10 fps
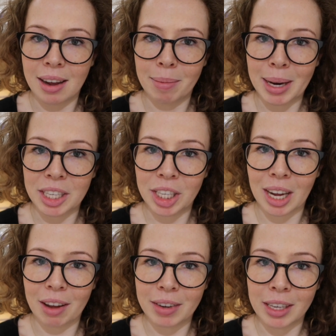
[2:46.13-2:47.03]
I managed to
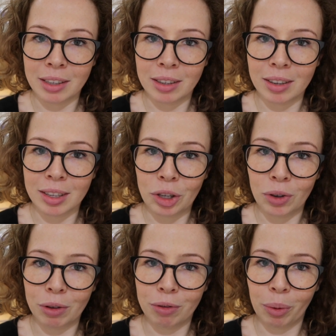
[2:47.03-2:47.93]
get a vegan sausage
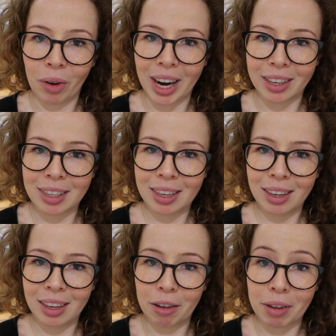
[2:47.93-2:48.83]
roll from Greg's,
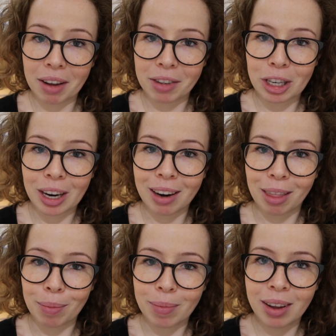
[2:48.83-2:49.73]
if you haven't tried
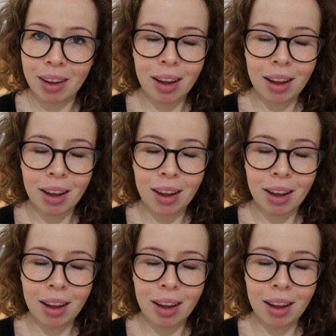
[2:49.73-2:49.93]
them.